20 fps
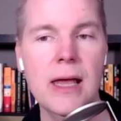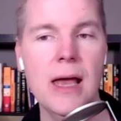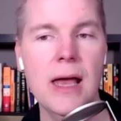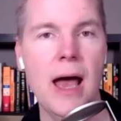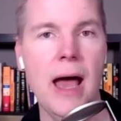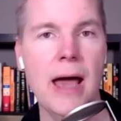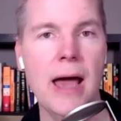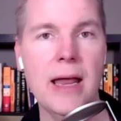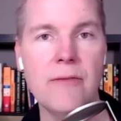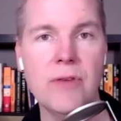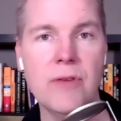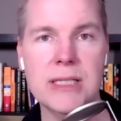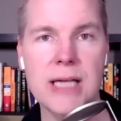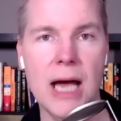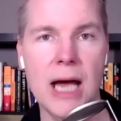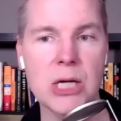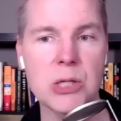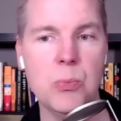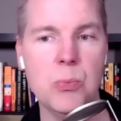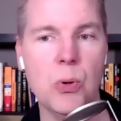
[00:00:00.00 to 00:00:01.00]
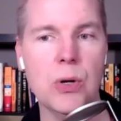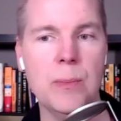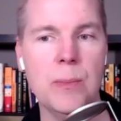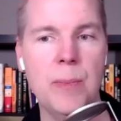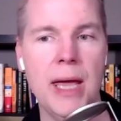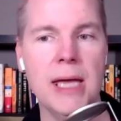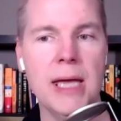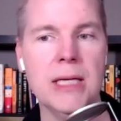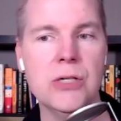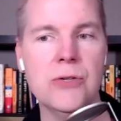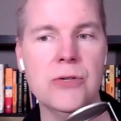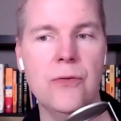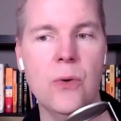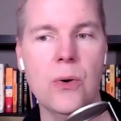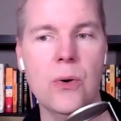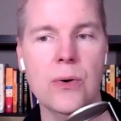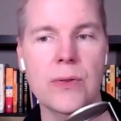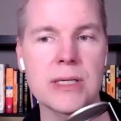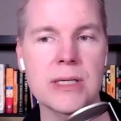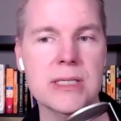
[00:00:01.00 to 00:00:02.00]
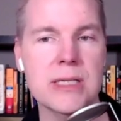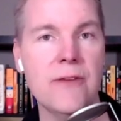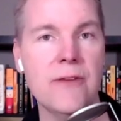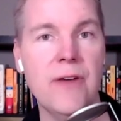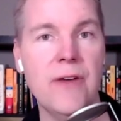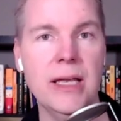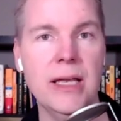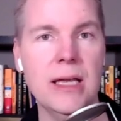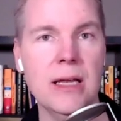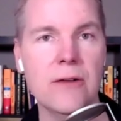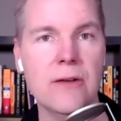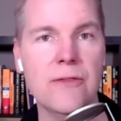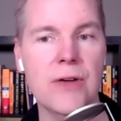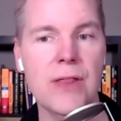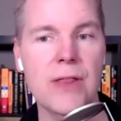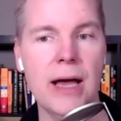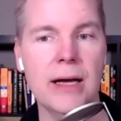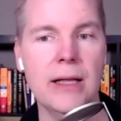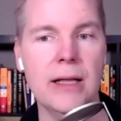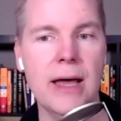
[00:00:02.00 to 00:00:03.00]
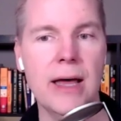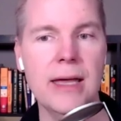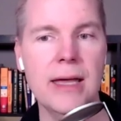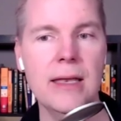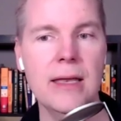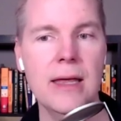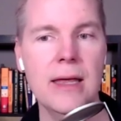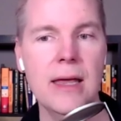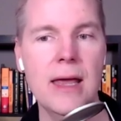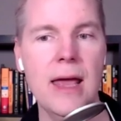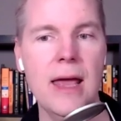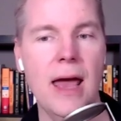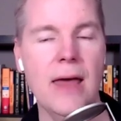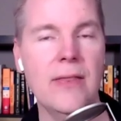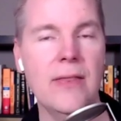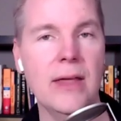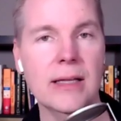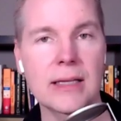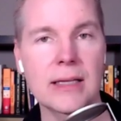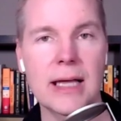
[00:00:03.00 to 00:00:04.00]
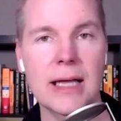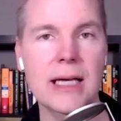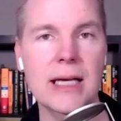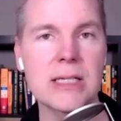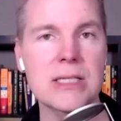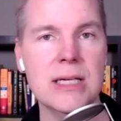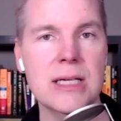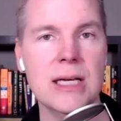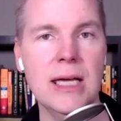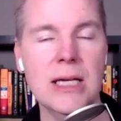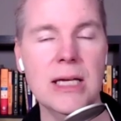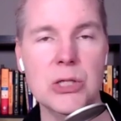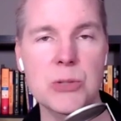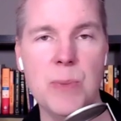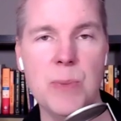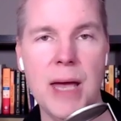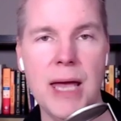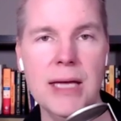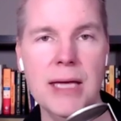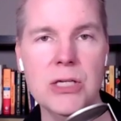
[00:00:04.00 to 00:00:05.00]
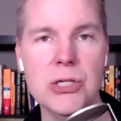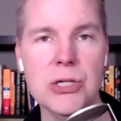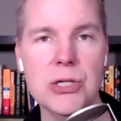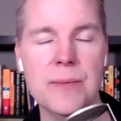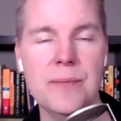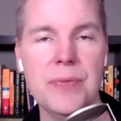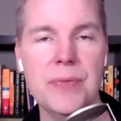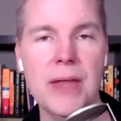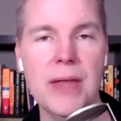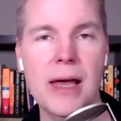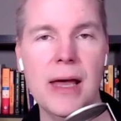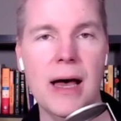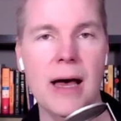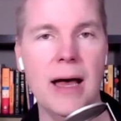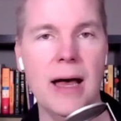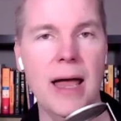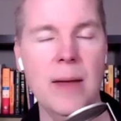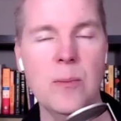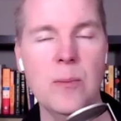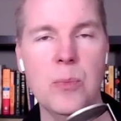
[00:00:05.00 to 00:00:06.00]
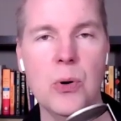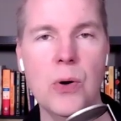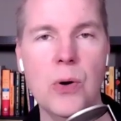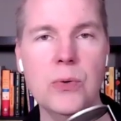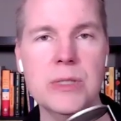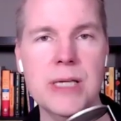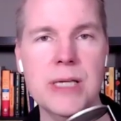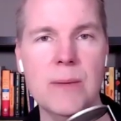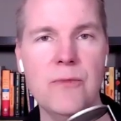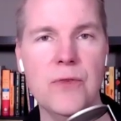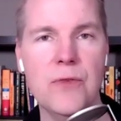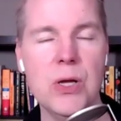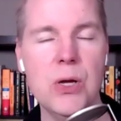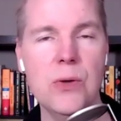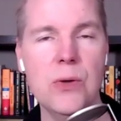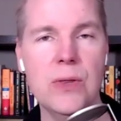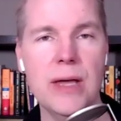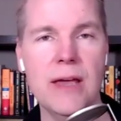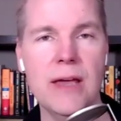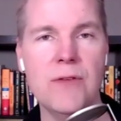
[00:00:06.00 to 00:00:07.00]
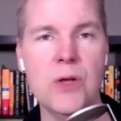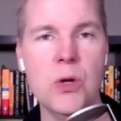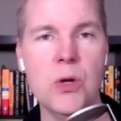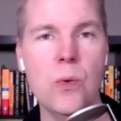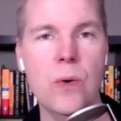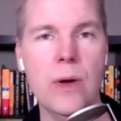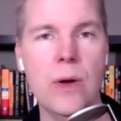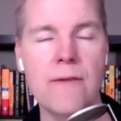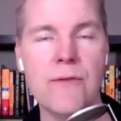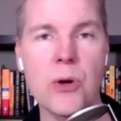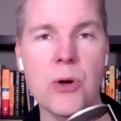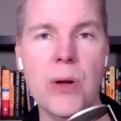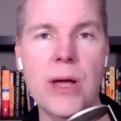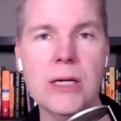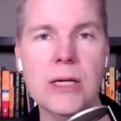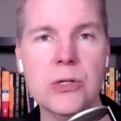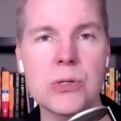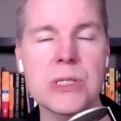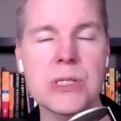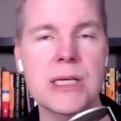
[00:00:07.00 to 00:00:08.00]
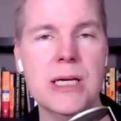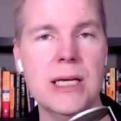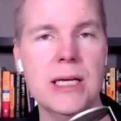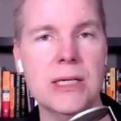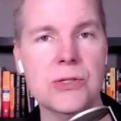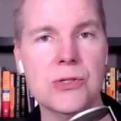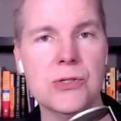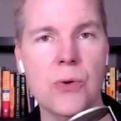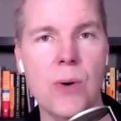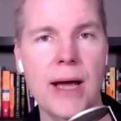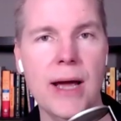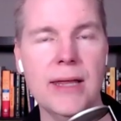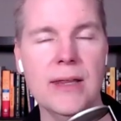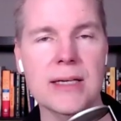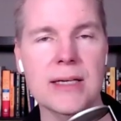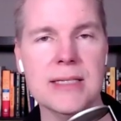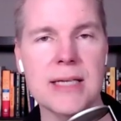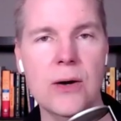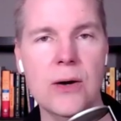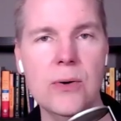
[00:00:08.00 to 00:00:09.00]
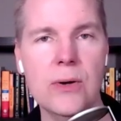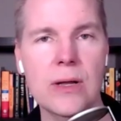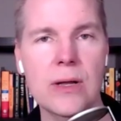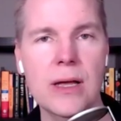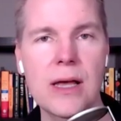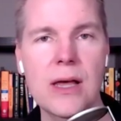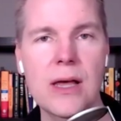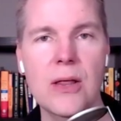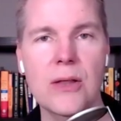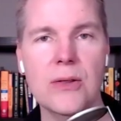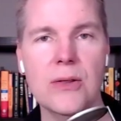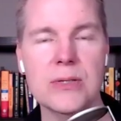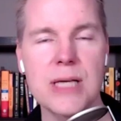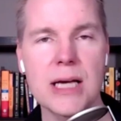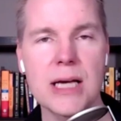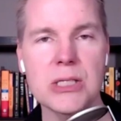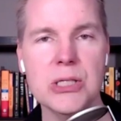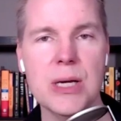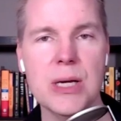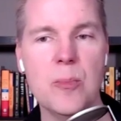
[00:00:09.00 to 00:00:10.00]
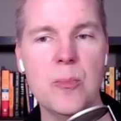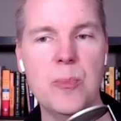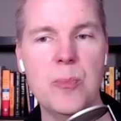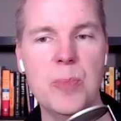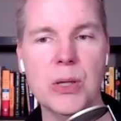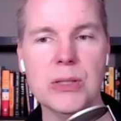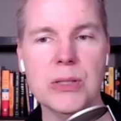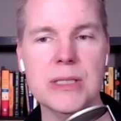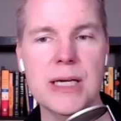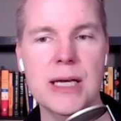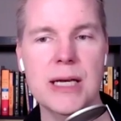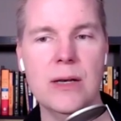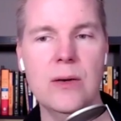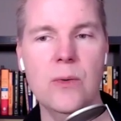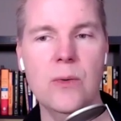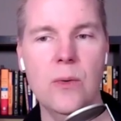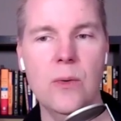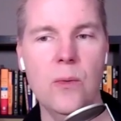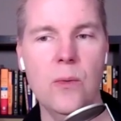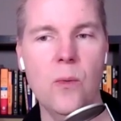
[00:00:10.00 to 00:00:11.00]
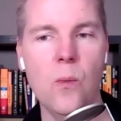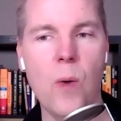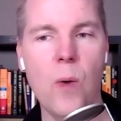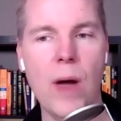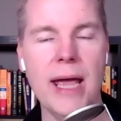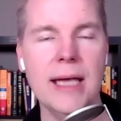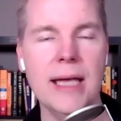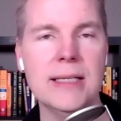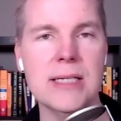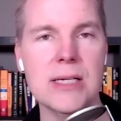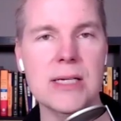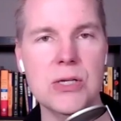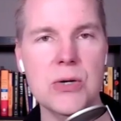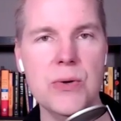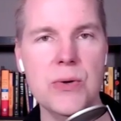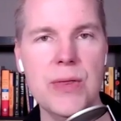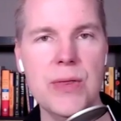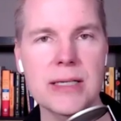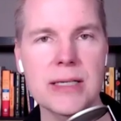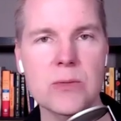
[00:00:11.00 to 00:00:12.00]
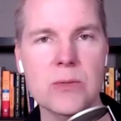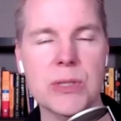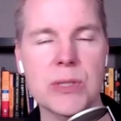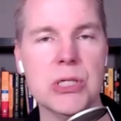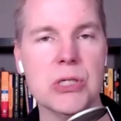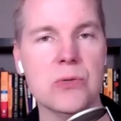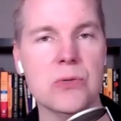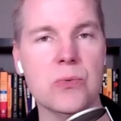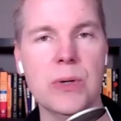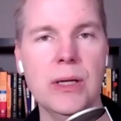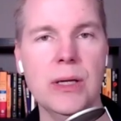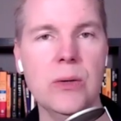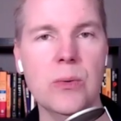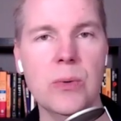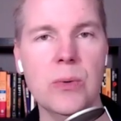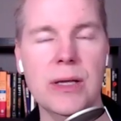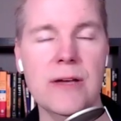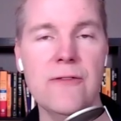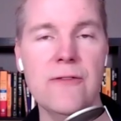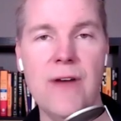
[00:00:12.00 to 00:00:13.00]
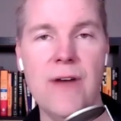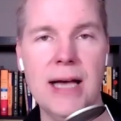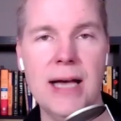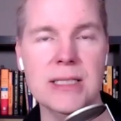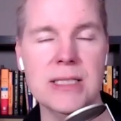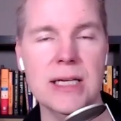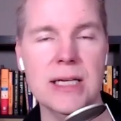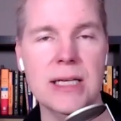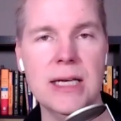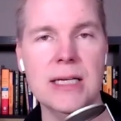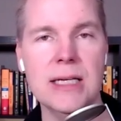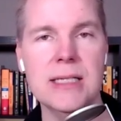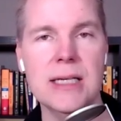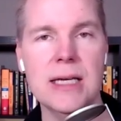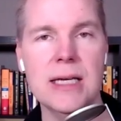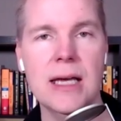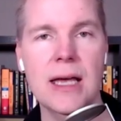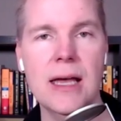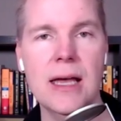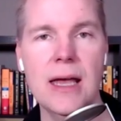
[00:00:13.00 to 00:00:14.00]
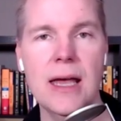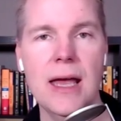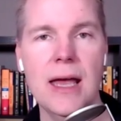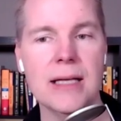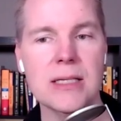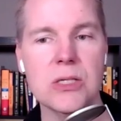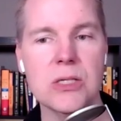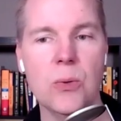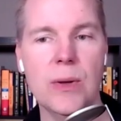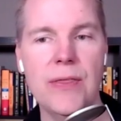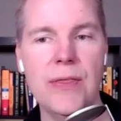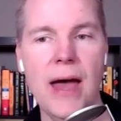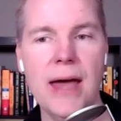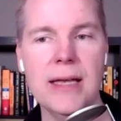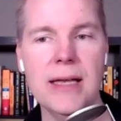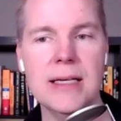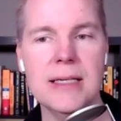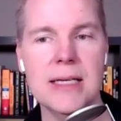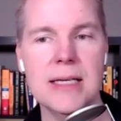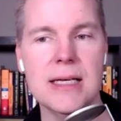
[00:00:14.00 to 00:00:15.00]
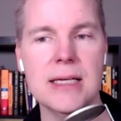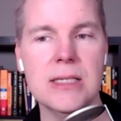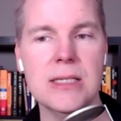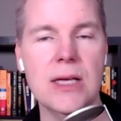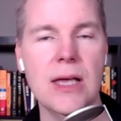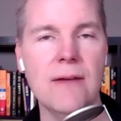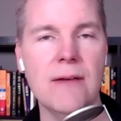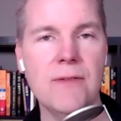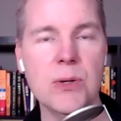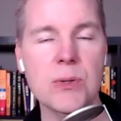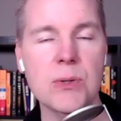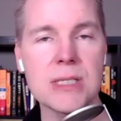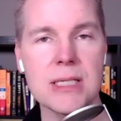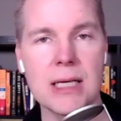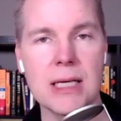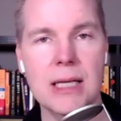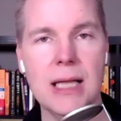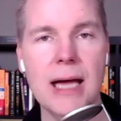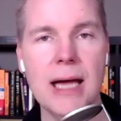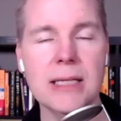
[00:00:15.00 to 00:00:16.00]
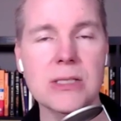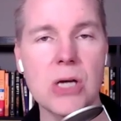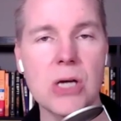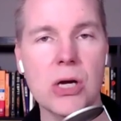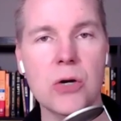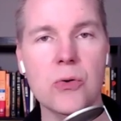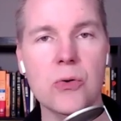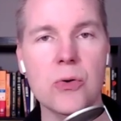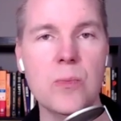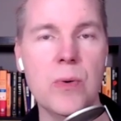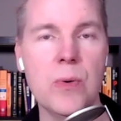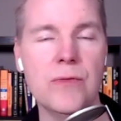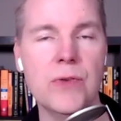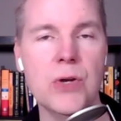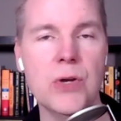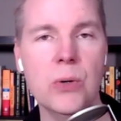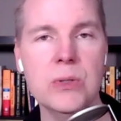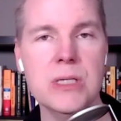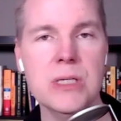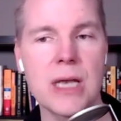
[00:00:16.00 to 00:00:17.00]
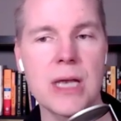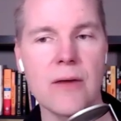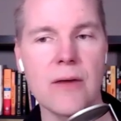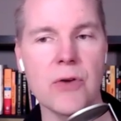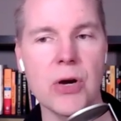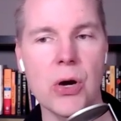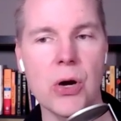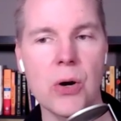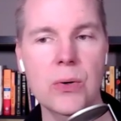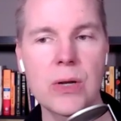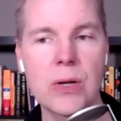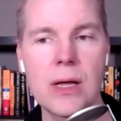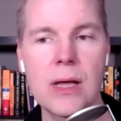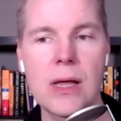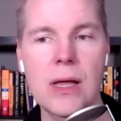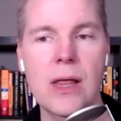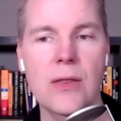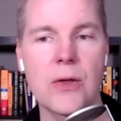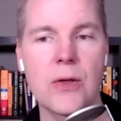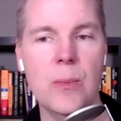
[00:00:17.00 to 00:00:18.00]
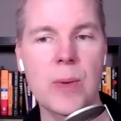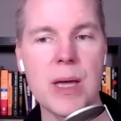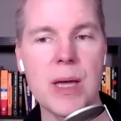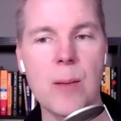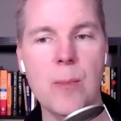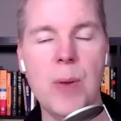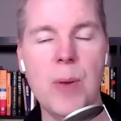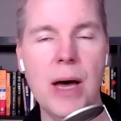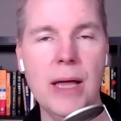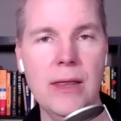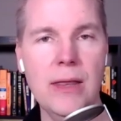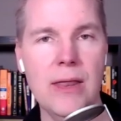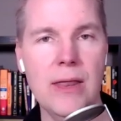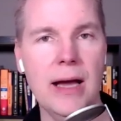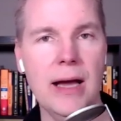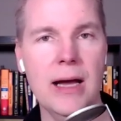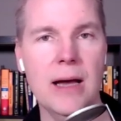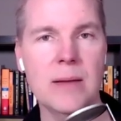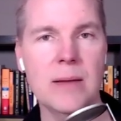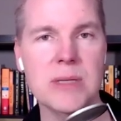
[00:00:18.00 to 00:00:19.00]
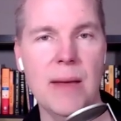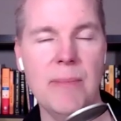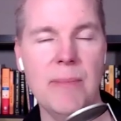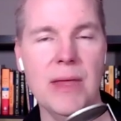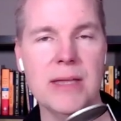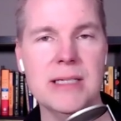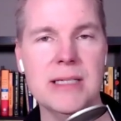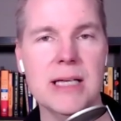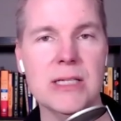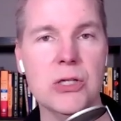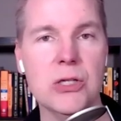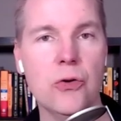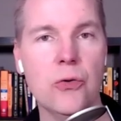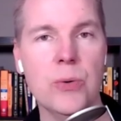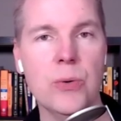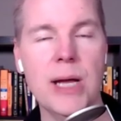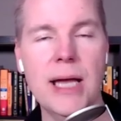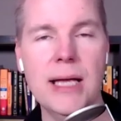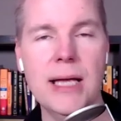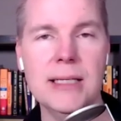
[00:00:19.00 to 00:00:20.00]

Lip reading: I'd have a dashboard page for the stuff I needed for that client and then links to each page. And pro tip for you, if you're interested in trying this out, there's actually a built-in way to do this, which is really, really fast and easy. And so what that is if you select a group of notes in Evernote, there'll be a button that comes up that says create